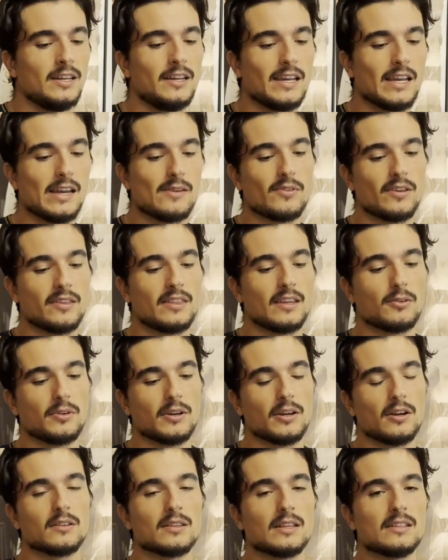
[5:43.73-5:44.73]
everything
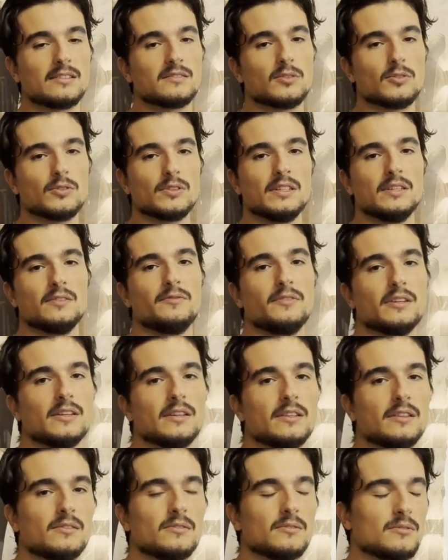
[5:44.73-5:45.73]
regarding that
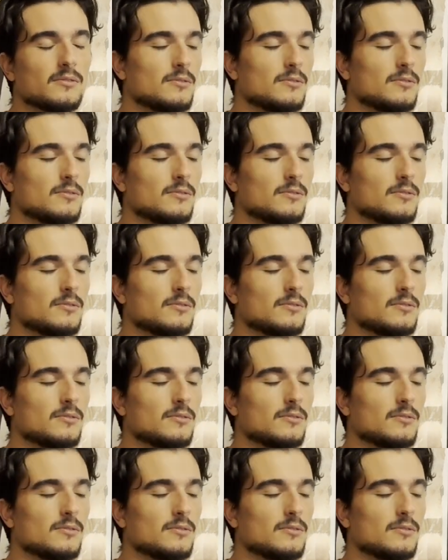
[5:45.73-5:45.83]
certificate